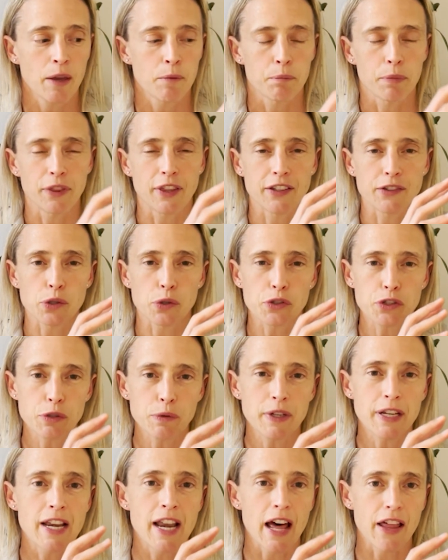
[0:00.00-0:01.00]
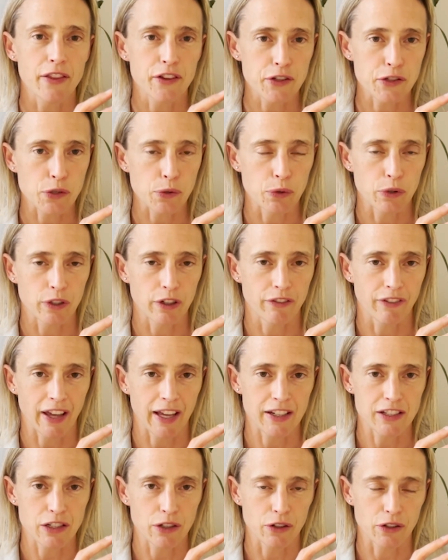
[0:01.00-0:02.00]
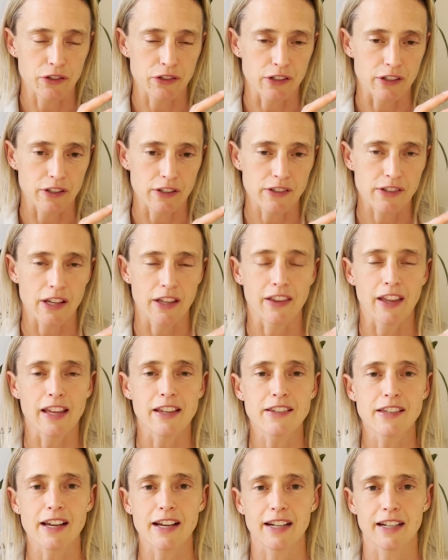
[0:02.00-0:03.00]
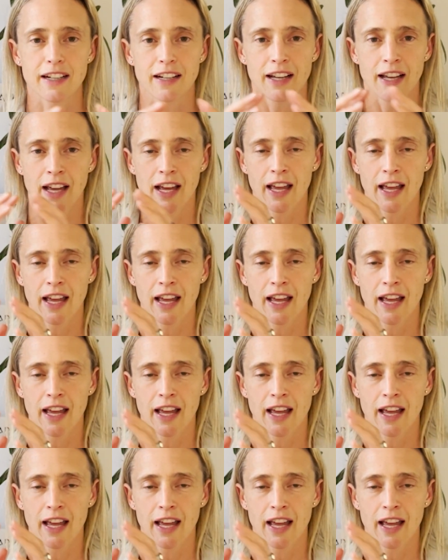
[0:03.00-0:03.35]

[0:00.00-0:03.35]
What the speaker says: but there's also another sort of antioxidants, and these are